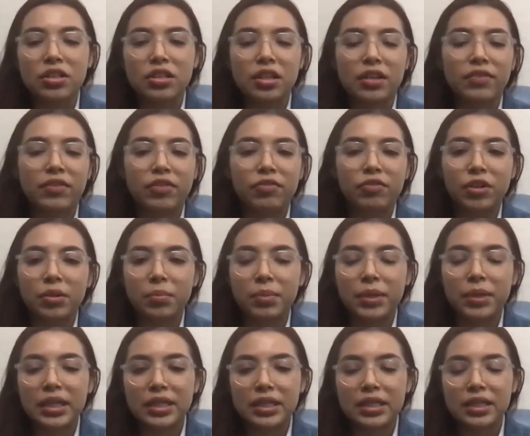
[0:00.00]
give out free
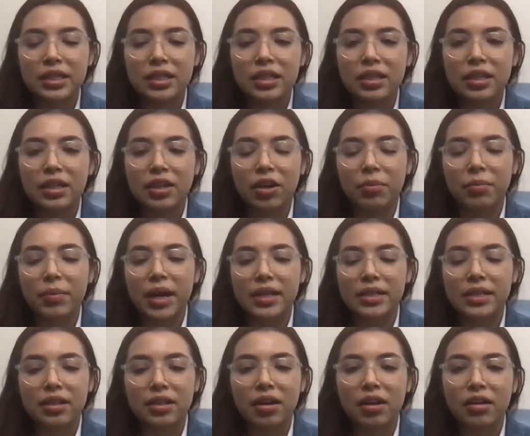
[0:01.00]
pizza, and our
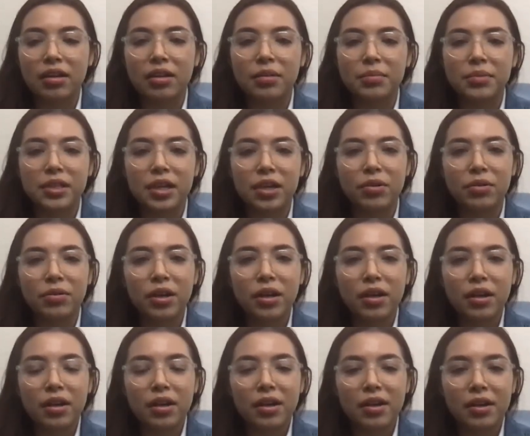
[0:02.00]
mascot comes out.
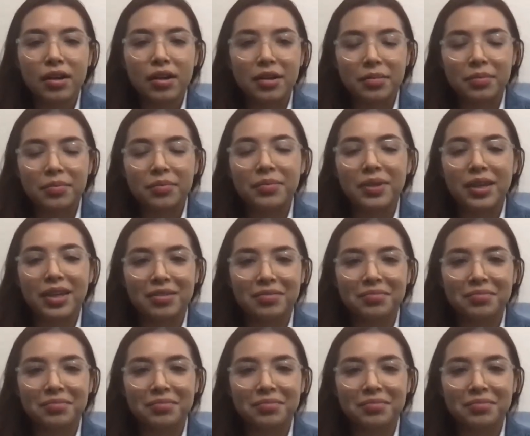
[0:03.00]
Yeah.